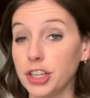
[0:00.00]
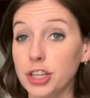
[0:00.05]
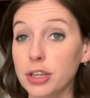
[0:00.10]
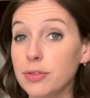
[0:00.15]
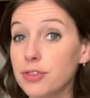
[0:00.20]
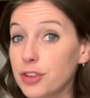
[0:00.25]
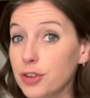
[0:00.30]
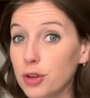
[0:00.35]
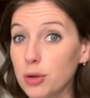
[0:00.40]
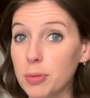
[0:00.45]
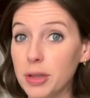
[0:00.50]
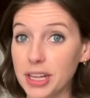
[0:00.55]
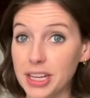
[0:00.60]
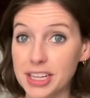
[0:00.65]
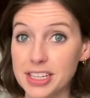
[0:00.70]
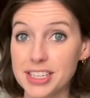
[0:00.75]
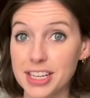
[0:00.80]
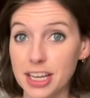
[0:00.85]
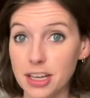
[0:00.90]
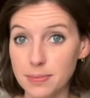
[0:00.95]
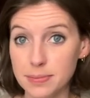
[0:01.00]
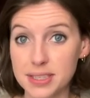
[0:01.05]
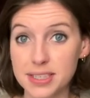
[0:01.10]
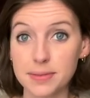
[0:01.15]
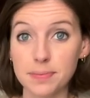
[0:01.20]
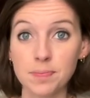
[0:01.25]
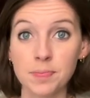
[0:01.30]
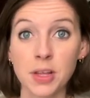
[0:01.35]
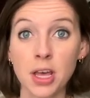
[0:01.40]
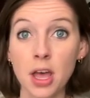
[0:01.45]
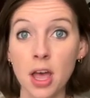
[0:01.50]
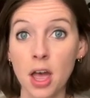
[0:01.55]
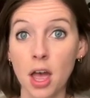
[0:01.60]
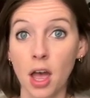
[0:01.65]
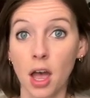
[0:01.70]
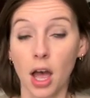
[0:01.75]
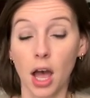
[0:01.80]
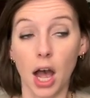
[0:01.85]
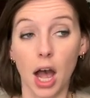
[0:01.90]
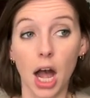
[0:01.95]
YouTube? Any tips?
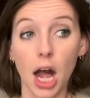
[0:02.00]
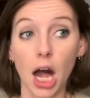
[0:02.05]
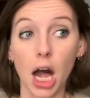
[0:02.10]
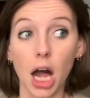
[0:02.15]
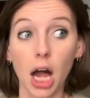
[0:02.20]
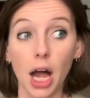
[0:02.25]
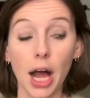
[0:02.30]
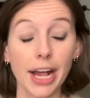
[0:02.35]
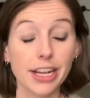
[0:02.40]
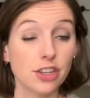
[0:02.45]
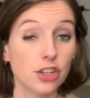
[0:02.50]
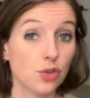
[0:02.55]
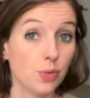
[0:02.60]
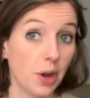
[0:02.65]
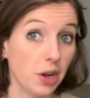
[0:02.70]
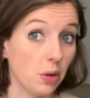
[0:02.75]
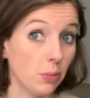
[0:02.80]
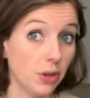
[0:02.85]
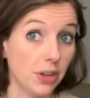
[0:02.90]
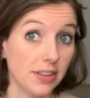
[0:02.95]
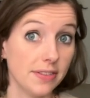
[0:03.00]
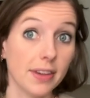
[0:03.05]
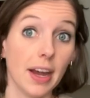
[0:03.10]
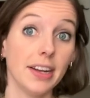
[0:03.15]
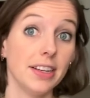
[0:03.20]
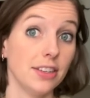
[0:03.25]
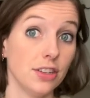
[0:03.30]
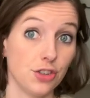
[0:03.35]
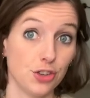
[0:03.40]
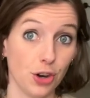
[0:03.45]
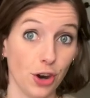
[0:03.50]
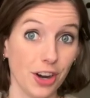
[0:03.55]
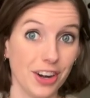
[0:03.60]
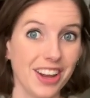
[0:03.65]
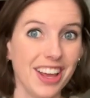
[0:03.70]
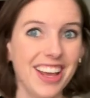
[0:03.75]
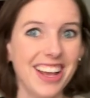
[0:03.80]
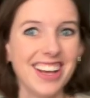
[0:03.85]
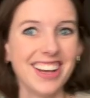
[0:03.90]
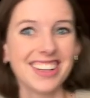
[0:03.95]
I just randomly decided to start.
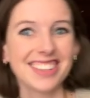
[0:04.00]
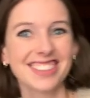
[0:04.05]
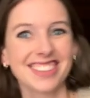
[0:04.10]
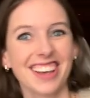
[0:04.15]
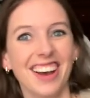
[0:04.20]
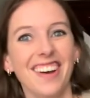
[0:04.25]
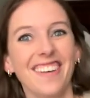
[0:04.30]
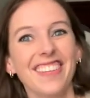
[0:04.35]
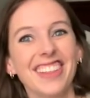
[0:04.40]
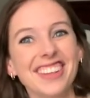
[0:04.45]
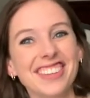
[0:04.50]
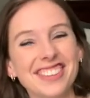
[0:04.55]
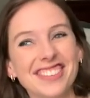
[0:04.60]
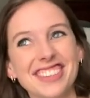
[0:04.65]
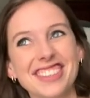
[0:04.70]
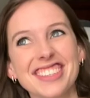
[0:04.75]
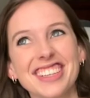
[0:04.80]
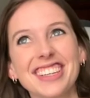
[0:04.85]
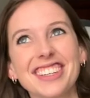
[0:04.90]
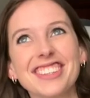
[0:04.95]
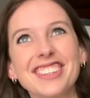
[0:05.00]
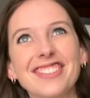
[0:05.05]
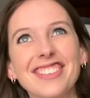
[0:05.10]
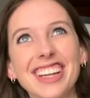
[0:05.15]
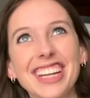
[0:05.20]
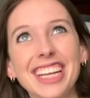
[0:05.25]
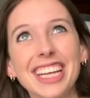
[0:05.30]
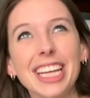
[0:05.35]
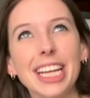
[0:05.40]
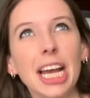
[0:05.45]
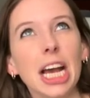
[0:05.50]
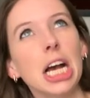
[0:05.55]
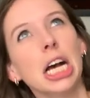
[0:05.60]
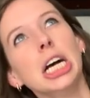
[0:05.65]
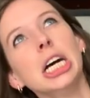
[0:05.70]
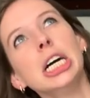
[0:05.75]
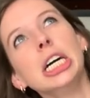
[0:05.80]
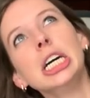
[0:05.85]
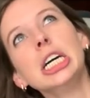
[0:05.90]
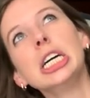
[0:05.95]
So this was in
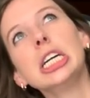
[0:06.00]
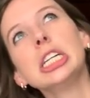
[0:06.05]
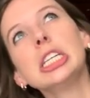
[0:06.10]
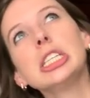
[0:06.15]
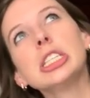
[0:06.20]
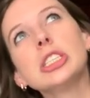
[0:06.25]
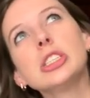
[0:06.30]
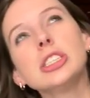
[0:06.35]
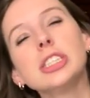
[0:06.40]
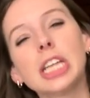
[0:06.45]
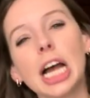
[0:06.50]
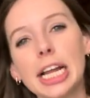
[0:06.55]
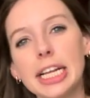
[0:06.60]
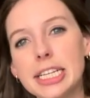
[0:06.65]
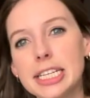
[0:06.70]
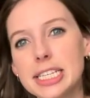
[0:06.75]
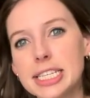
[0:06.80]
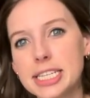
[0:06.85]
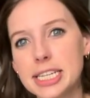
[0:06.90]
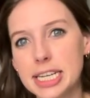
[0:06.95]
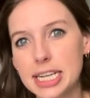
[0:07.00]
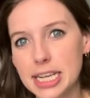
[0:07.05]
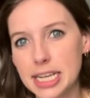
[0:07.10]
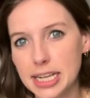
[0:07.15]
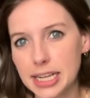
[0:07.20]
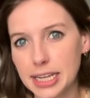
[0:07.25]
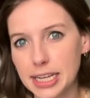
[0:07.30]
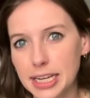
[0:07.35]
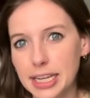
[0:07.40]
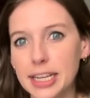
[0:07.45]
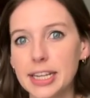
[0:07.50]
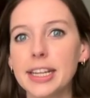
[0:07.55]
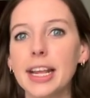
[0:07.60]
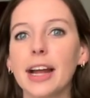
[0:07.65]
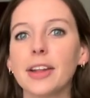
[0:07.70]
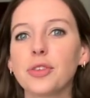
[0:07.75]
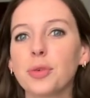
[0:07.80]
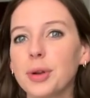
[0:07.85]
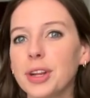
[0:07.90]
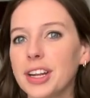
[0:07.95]
2019. Yeah,
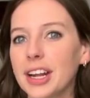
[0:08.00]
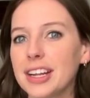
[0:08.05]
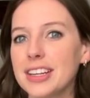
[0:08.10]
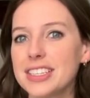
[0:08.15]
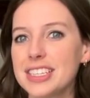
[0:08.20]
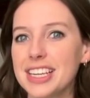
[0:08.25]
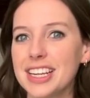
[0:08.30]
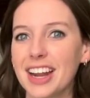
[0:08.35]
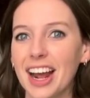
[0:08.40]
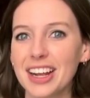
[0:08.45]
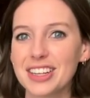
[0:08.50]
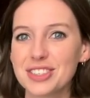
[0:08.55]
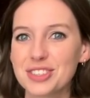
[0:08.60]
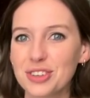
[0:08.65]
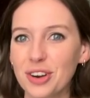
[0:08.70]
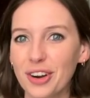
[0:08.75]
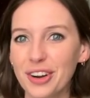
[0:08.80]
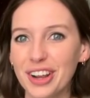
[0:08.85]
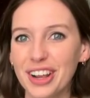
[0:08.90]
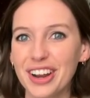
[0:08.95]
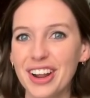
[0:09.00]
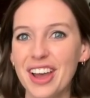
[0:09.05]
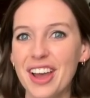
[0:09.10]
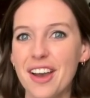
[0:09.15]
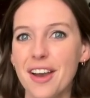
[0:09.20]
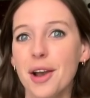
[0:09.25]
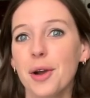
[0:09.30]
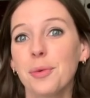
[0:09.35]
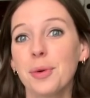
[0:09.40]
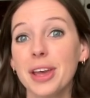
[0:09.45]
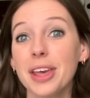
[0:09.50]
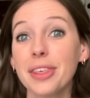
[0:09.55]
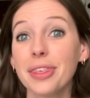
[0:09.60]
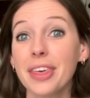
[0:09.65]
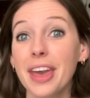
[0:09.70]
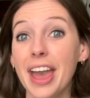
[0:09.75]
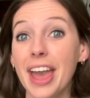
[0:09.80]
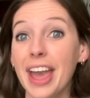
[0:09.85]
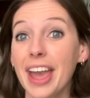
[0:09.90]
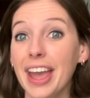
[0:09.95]
2019. I started with
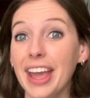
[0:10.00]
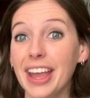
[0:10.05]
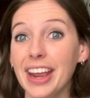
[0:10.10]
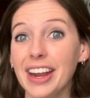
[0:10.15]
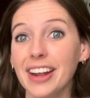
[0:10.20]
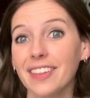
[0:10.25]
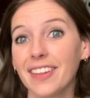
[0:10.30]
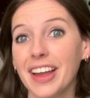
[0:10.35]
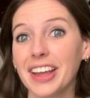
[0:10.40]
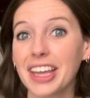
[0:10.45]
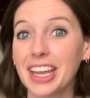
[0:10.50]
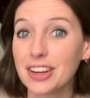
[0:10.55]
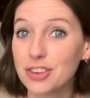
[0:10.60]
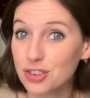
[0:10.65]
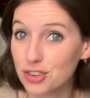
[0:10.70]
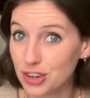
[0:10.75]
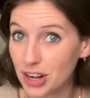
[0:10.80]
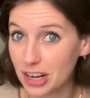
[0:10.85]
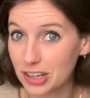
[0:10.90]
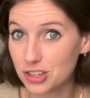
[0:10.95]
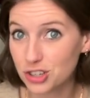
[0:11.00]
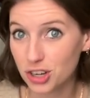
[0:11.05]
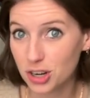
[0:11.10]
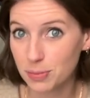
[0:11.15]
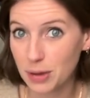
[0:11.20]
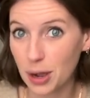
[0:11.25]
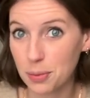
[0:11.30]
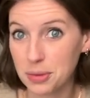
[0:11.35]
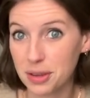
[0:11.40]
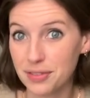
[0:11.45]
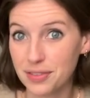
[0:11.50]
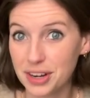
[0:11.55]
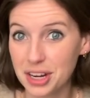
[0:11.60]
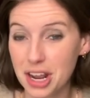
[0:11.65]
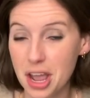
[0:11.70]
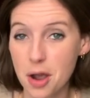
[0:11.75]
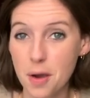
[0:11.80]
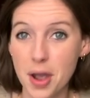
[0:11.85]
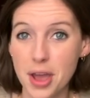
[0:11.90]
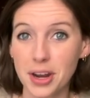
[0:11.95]
a like introduction about me
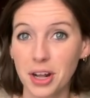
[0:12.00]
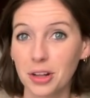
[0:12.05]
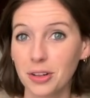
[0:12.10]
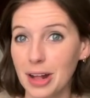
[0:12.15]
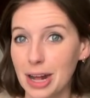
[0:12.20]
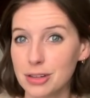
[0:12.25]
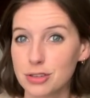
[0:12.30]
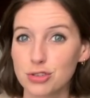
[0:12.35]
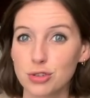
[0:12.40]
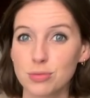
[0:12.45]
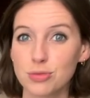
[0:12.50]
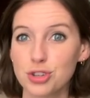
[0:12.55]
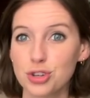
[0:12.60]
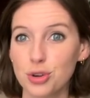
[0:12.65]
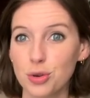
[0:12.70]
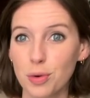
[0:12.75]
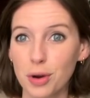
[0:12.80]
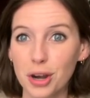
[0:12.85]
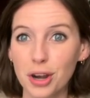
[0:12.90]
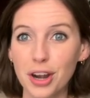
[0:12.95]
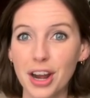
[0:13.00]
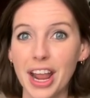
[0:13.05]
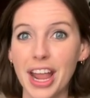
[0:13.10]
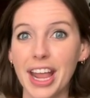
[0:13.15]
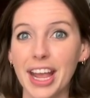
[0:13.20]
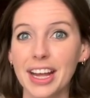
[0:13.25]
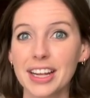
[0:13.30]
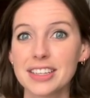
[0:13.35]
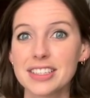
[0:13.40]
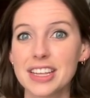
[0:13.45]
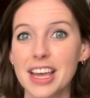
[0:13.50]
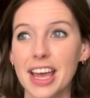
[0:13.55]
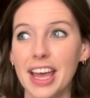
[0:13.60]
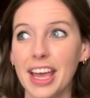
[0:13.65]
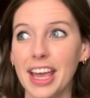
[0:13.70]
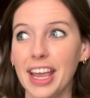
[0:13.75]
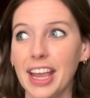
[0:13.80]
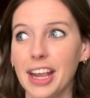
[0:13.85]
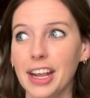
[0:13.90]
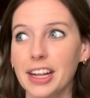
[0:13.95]
video and a classroom tour and
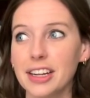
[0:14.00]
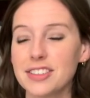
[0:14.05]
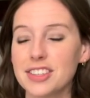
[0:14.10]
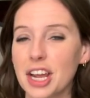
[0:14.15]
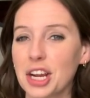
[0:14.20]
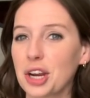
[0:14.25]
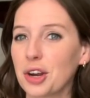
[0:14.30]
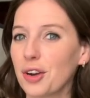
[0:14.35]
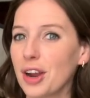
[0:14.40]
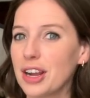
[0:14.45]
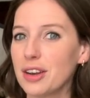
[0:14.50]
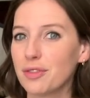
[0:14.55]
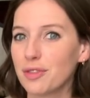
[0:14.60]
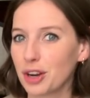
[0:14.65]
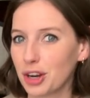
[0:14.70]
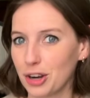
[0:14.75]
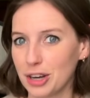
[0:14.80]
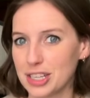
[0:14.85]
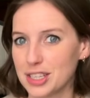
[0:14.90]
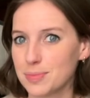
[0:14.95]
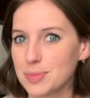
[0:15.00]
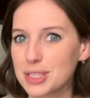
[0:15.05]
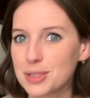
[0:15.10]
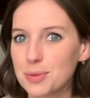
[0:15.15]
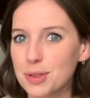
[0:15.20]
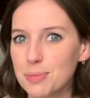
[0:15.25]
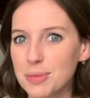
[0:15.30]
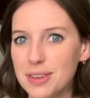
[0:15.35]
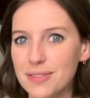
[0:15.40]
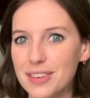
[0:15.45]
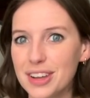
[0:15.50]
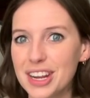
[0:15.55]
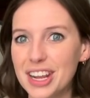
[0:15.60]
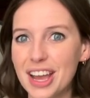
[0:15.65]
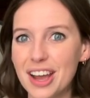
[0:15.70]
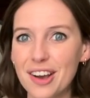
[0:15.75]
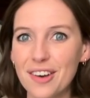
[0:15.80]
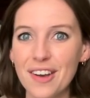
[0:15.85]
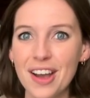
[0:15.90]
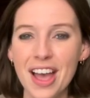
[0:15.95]
a decorate for Christmas with me
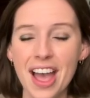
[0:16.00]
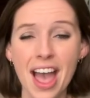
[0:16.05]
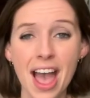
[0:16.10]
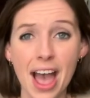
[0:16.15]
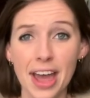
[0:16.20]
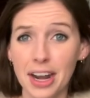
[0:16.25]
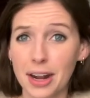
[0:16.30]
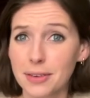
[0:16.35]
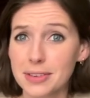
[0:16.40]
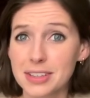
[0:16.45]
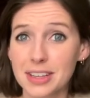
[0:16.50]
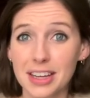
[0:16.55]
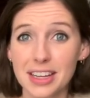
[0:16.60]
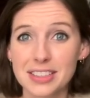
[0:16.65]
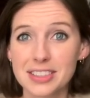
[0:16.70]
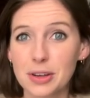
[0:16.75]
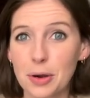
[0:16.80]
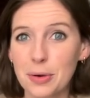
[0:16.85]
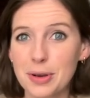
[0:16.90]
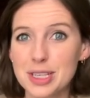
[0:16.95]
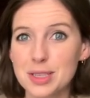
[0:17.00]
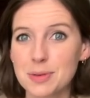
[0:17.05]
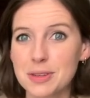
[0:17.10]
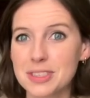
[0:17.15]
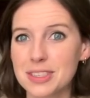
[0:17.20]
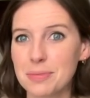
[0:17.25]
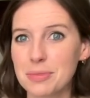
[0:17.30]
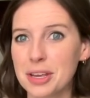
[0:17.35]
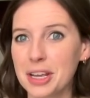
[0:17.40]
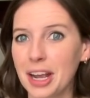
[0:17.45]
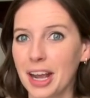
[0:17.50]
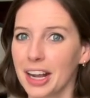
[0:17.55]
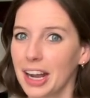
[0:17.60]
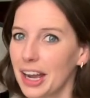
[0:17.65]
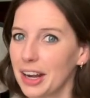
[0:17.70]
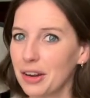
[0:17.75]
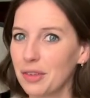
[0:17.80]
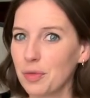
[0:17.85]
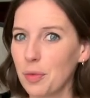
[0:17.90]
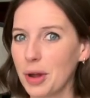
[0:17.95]
video. And it's always been something I
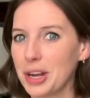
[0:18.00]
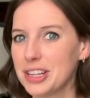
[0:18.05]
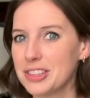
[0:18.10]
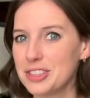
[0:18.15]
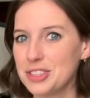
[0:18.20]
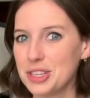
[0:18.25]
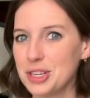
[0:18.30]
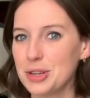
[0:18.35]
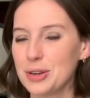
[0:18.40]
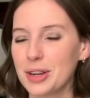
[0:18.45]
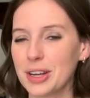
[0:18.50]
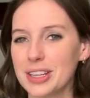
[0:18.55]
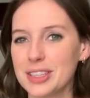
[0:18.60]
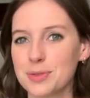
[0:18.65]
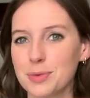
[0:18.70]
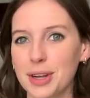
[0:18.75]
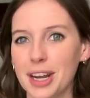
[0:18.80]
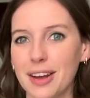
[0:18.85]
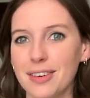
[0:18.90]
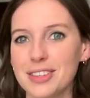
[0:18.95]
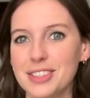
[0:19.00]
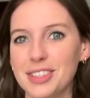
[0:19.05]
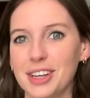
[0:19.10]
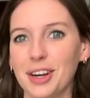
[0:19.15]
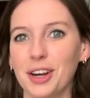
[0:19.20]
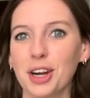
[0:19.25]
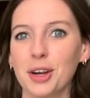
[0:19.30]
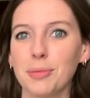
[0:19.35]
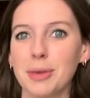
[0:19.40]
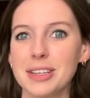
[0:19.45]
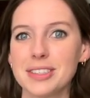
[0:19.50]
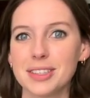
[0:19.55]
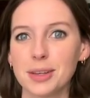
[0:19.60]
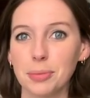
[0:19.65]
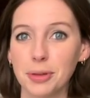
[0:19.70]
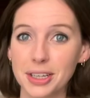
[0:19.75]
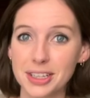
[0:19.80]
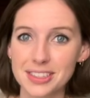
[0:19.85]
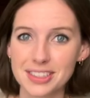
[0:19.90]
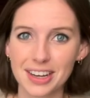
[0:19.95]
kind of wanted to do, because when I was younger, my
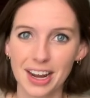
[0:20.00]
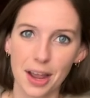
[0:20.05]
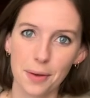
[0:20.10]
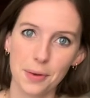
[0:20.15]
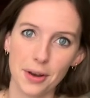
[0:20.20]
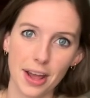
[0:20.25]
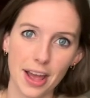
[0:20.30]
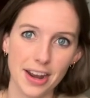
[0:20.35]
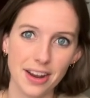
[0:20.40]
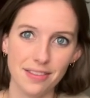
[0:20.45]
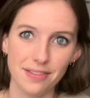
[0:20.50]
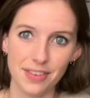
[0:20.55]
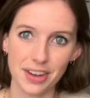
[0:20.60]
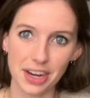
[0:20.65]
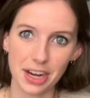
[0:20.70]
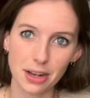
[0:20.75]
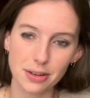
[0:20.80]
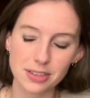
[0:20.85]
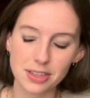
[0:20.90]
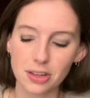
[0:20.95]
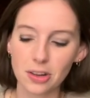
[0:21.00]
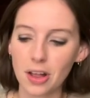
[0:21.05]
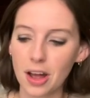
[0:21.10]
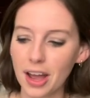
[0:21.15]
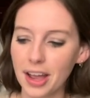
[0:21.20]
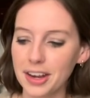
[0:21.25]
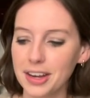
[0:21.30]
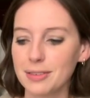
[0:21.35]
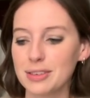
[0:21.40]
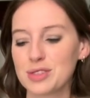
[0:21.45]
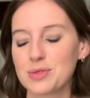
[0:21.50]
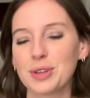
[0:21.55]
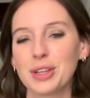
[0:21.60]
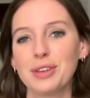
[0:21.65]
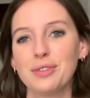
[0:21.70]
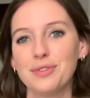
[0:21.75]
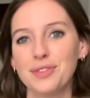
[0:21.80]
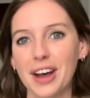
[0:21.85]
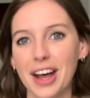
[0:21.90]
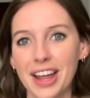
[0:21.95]
siblings and I would edit videos a lot, and it was really
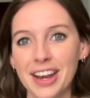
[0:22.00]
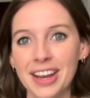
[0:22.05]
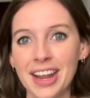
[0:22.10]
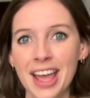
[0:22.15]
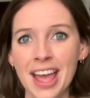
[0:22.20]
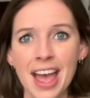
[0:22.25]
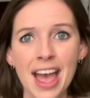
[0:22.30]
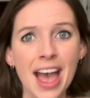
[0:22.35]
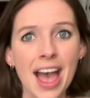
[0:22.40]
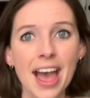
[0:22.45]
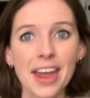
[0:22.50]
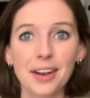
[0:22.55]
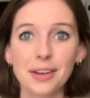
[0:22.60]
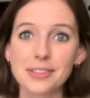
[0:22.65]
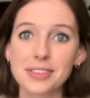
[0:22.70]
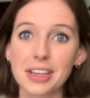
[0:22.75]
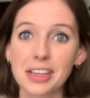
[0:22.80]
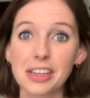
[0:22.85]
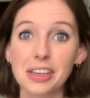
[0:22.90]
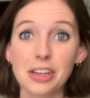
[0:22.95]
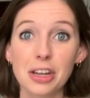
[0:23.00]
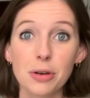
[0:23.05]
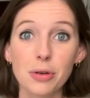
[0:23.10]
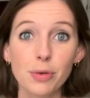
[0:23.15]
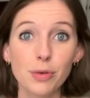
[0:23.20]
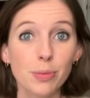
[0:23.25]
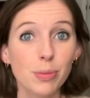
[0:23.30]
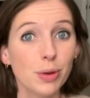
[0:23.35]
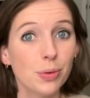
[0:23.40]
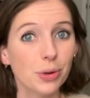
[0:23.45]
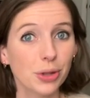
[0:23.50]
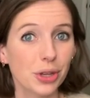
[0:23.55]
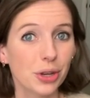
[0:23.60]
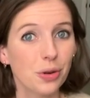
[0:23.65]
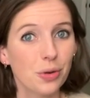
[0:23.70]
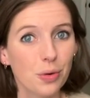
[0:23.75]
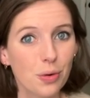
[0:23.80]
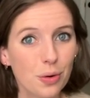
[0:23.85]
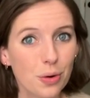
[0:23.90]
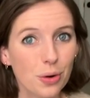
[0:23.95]
fun. And I was like, you know, it would be really
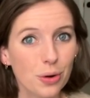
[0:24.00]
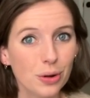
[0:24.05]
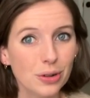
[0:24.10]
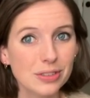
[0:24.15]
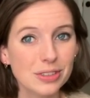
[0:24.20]
cool